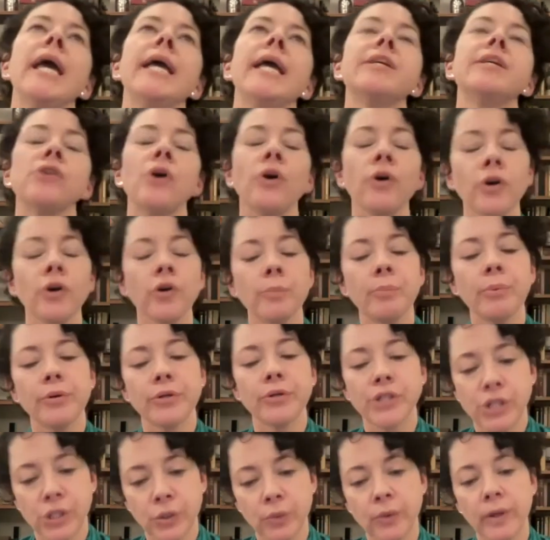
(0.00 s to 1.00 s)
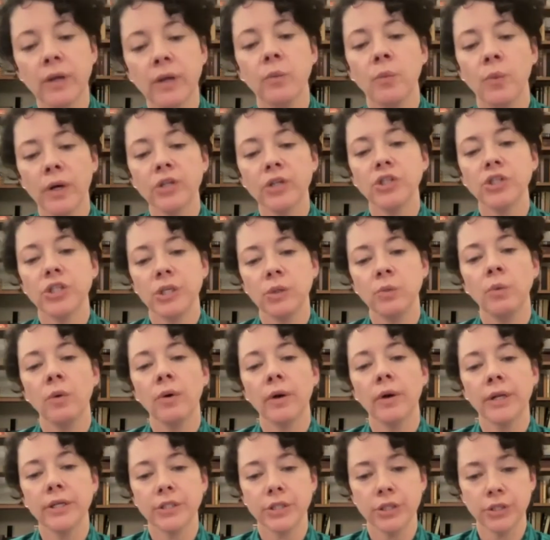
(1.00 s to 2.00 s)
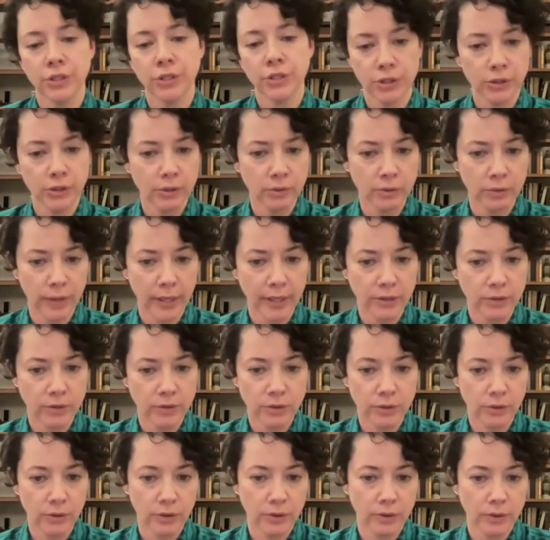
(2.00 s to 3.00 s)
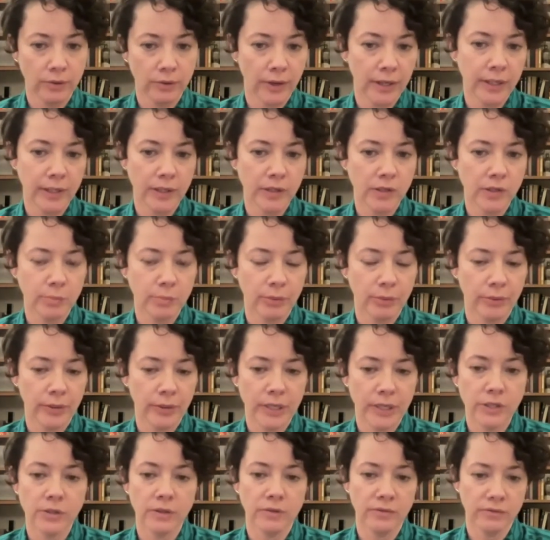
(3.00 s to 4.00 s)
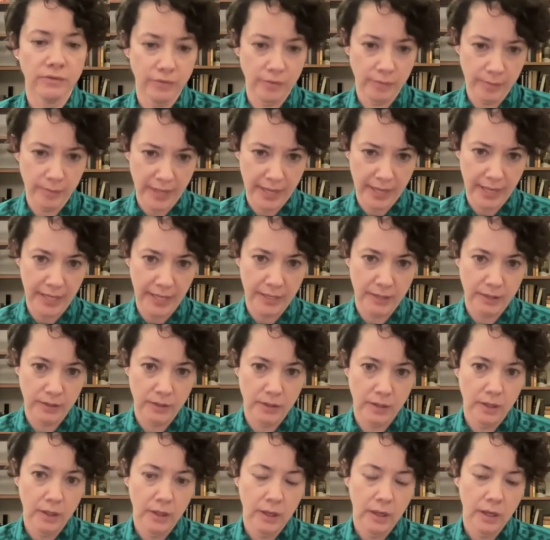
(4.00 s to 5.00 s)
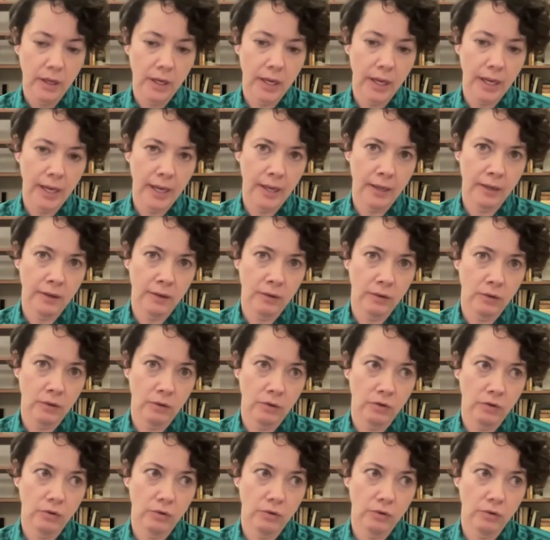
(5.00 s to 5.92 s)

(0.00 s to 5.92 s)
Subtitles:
saw her pursuing what she wanted to do, and took great inspiration from that. And,